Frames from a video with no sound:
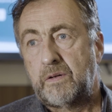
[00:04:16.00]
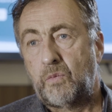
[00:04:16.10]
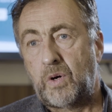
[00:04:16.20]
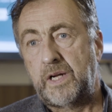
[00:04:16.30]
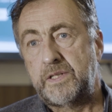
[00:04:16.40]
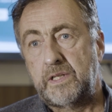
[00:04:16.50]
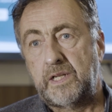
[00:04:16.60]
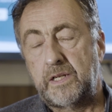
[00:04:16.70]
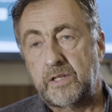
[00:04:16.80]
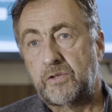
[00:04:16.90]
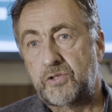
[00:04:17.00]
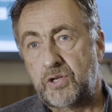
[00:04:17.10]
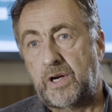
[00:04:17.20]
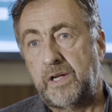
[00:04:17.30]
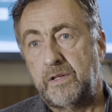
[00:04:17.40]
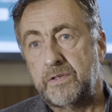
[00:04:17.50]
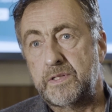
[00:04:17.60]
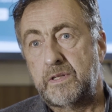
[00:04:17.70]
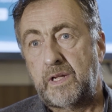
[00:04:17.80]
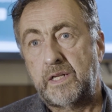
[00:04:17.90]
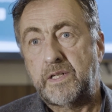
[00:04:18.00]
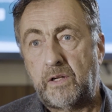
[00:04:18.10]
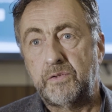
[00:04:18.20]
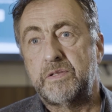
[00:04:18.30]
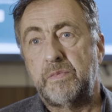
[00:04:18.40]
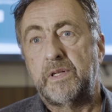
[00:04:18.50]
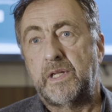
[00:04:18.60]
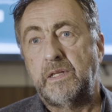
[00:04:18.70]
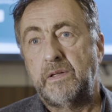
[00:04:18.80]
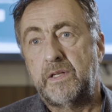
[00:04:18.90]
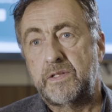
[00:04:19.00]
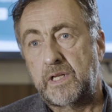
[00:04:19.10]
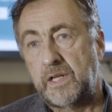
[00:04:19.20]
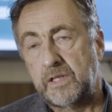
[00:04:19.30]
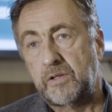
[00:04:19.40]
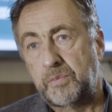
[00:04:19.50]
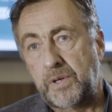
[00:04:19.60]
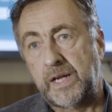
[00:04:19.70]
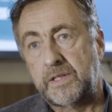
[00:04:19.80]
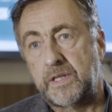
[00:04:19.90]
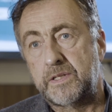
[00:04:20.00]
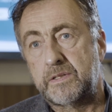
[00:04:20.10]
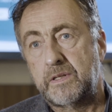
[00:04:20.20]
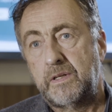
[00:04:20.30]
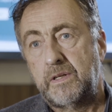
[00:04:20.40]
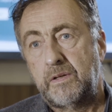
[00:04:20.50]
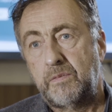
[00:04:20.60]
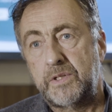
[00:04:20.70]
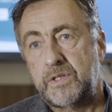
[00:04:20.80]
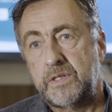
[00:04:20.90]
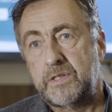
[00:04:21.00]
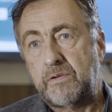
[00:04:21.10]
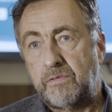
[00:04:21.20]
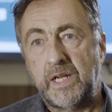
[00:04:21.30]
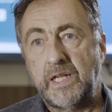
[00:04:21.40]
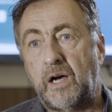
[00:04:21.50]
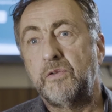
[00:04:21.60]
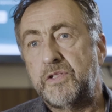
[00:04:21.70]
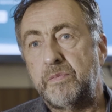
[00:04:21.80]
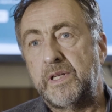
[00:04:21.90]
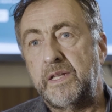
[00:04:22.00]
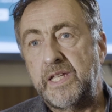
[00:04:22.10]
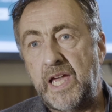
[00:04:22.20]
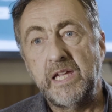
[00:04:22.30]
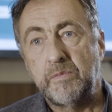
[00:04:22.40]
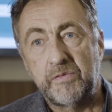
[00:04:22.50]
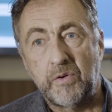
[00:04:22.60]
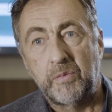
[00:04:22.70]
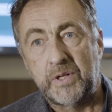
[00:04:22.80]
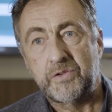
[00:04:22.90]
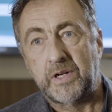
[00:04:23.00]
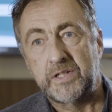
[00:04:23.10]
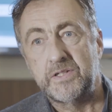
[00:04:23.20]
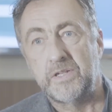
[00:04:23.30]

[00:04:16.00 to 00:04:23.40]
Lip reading: wider clinical trials and ultimately into clinical practice, which is really ultimately the aim of what we're trying to